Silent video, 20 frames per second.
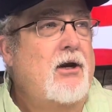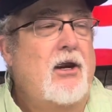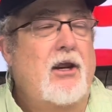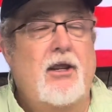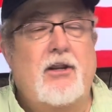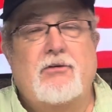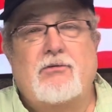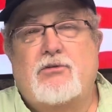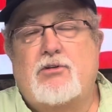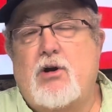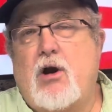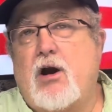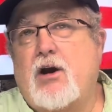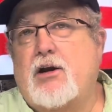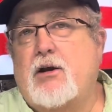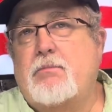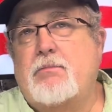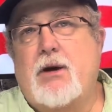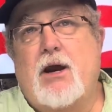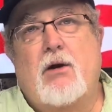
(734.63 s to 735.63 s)
and
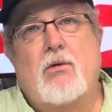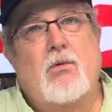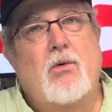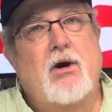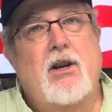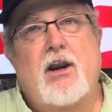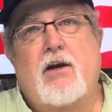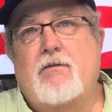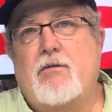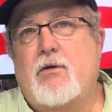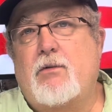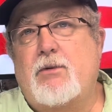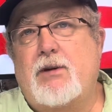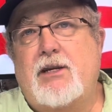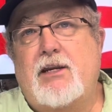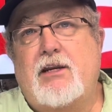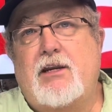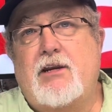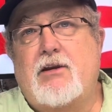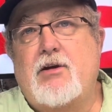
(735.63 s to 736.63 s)
talk about whatever we
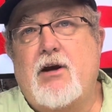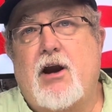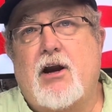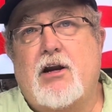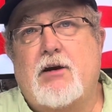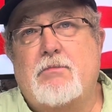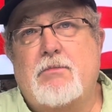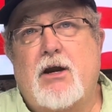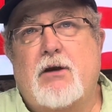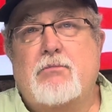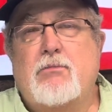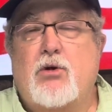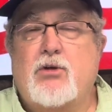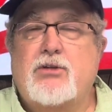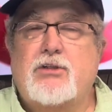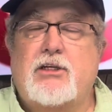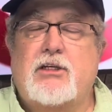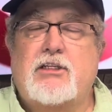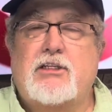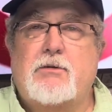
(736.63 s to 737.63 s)
need to talk about.
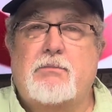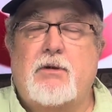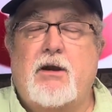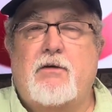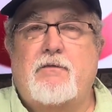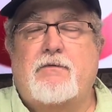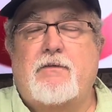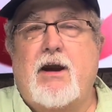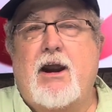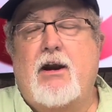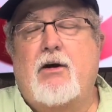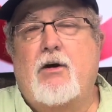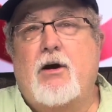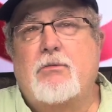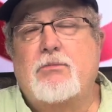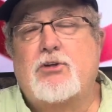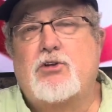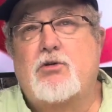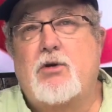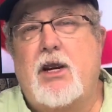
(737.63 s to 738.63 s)
Mostly it's about
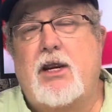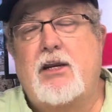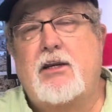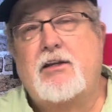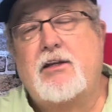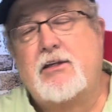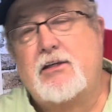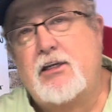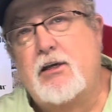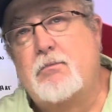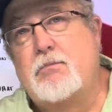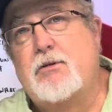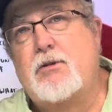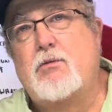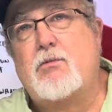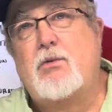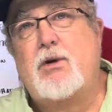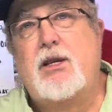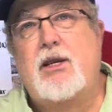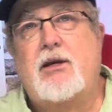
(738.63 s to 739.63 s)
firearms training, the tip of
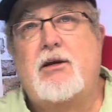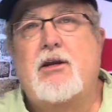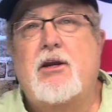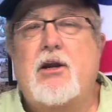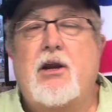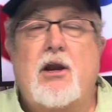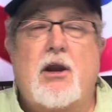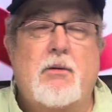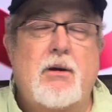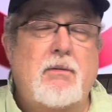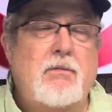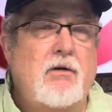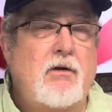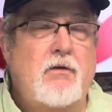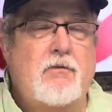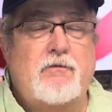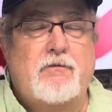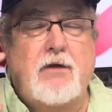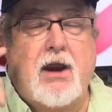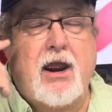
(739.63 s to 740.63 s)
the week, maybe
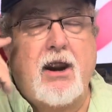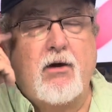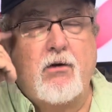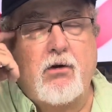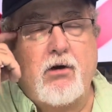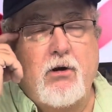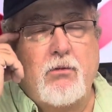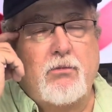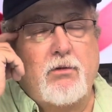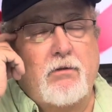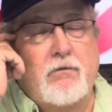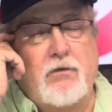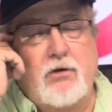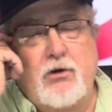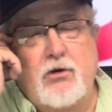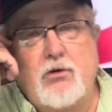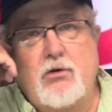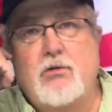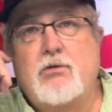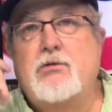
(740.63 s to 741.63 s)
a firearm
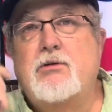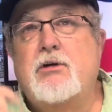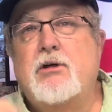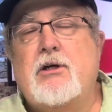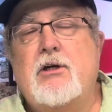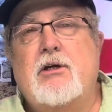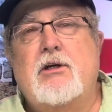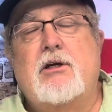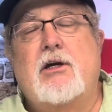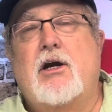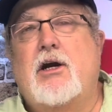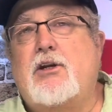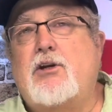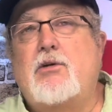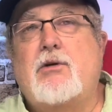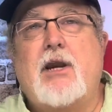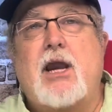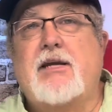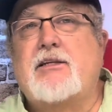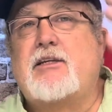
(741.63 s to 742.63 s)
review.
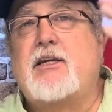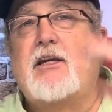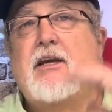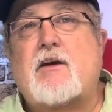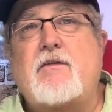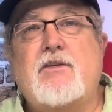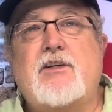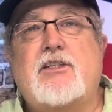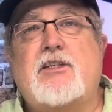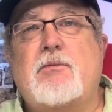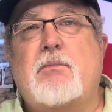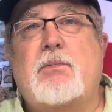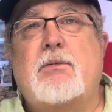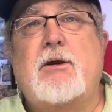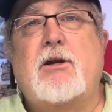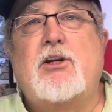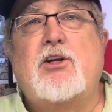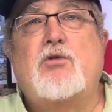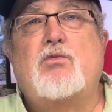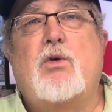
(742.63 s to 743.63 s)
You guys can give us some
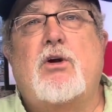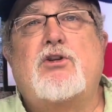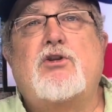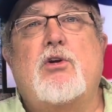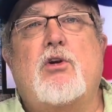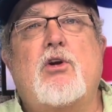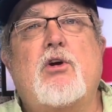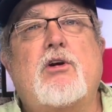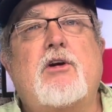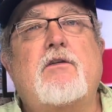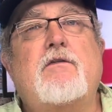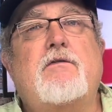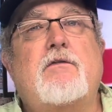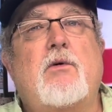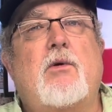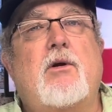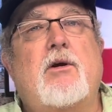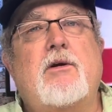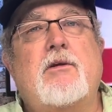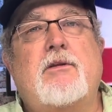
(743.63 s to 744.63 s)
opinions what you're looking
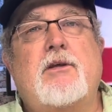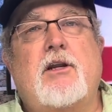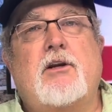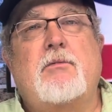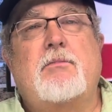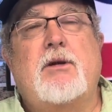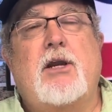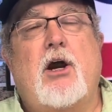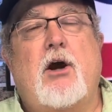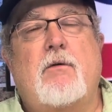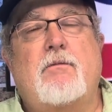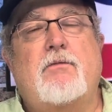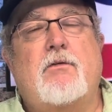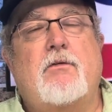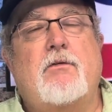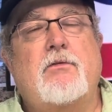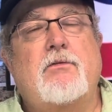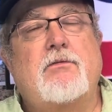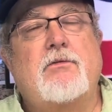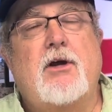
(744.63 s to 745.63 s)
for. That'll be
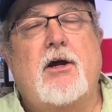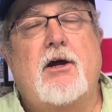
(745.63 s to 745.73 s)
helpful